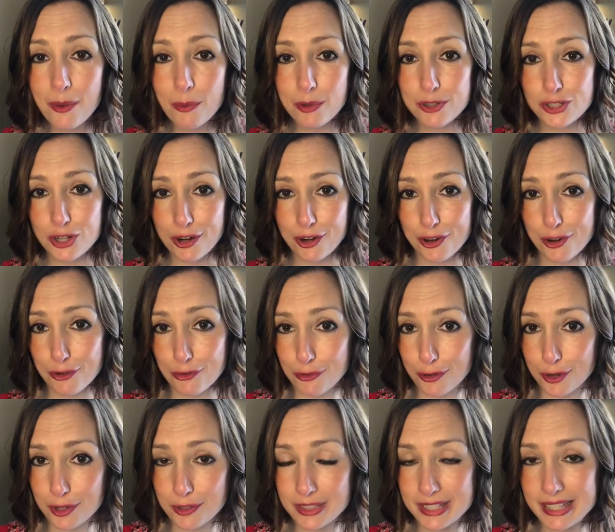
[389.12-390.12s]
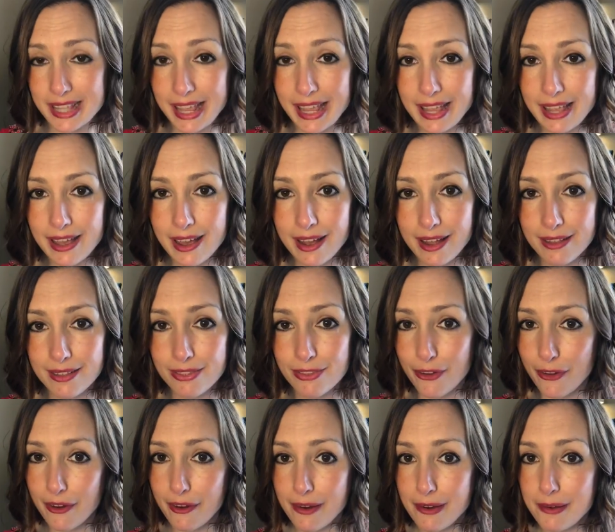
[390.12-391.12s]
which are your fruits and
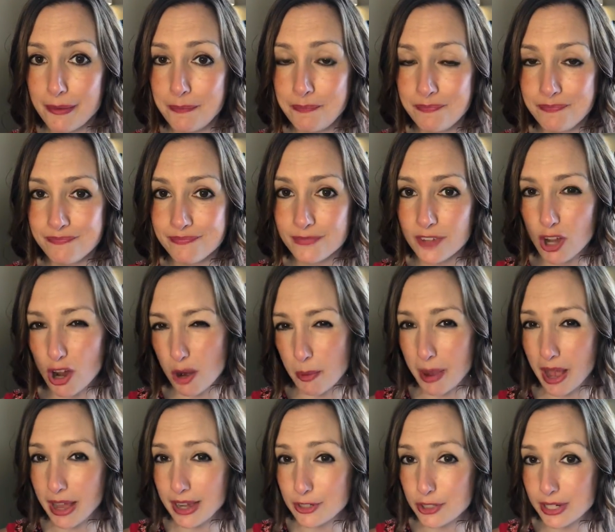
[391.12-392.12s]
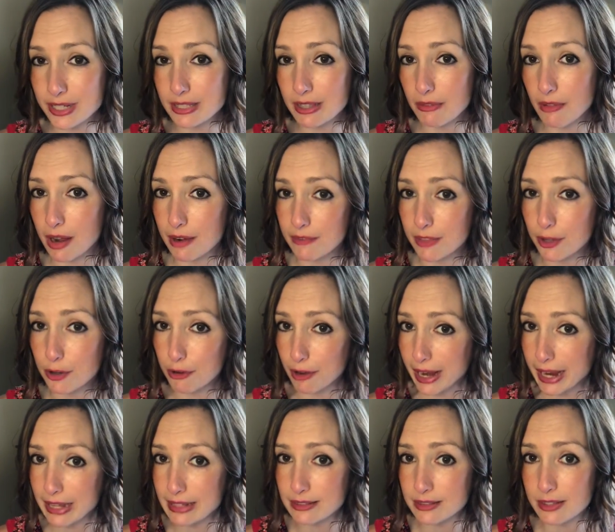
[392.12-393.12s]
the carbohydrates, a lot of the
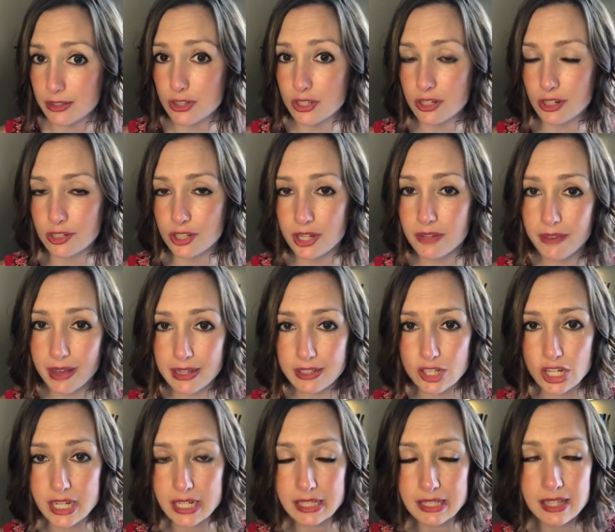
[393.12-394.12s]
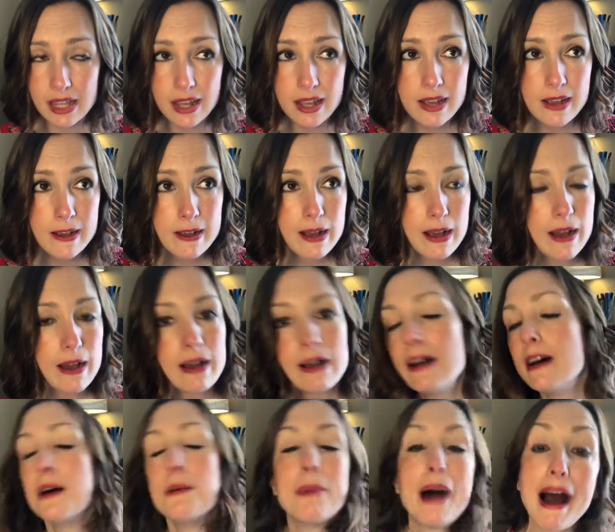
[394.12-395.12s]
grains and starchy veggies.
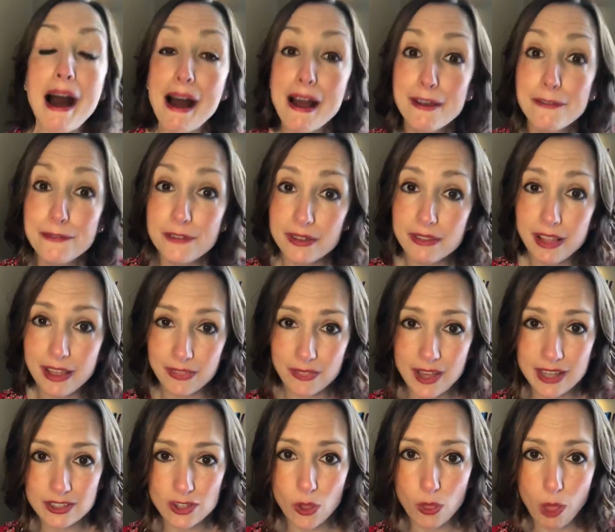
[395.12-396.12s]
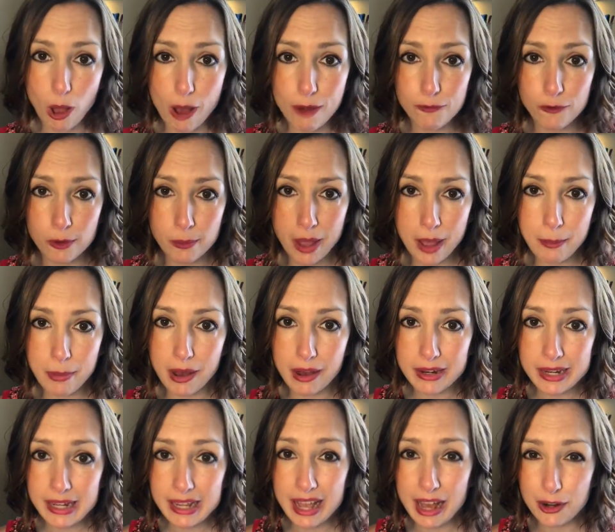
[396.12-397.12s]
I feel like that's a lot for my
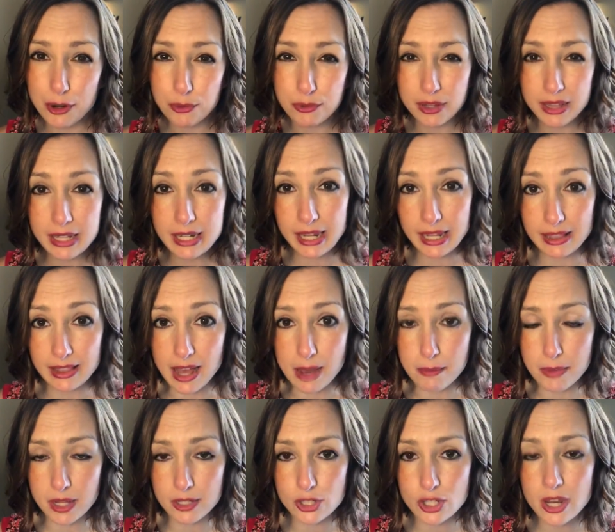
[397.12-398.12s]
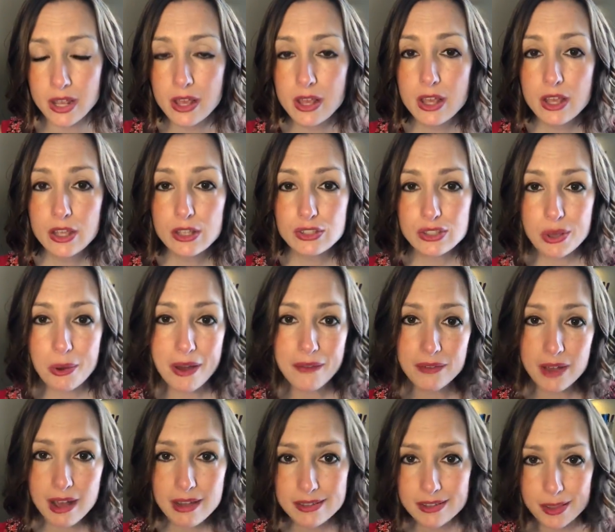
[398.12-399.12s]
body. I don't really need that much. So I've
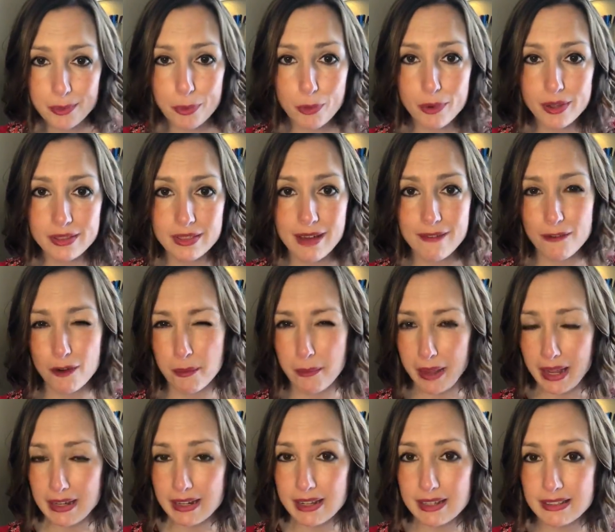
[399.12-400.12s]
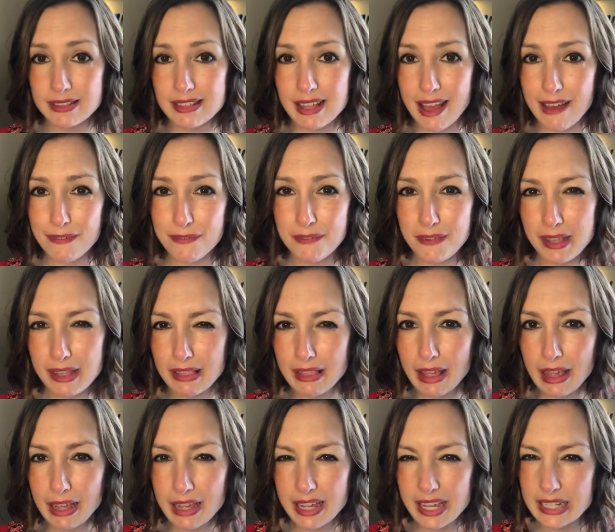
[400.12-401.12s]
gotten to the point that for maintenance, I feel
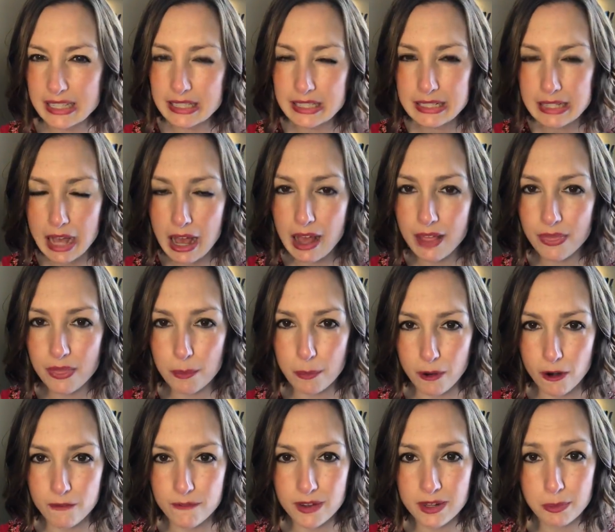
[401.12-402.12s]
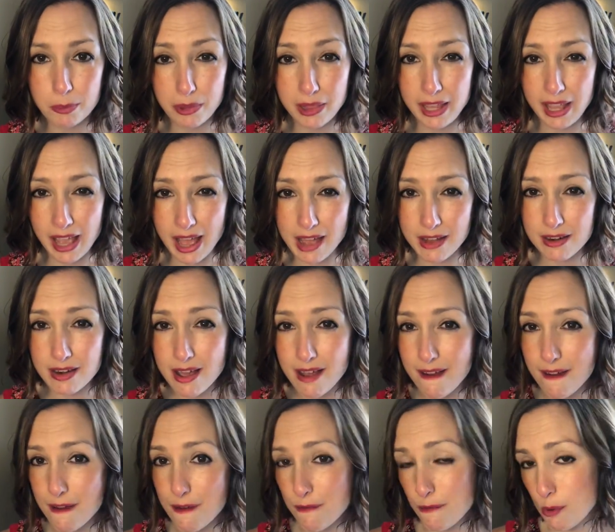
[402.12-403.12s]
like it's not the perfect plan
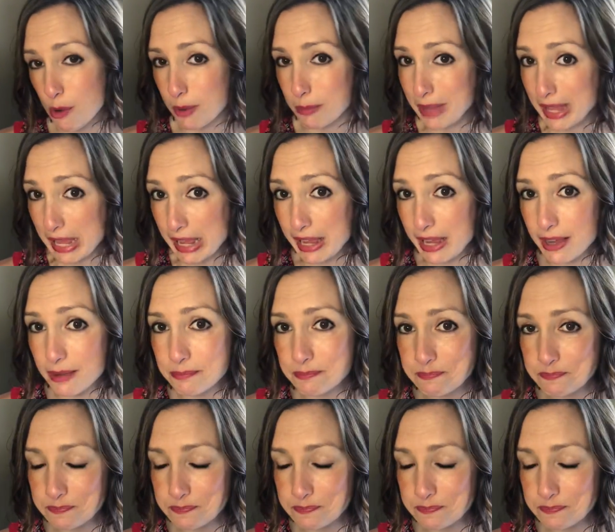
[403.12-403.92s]
for me.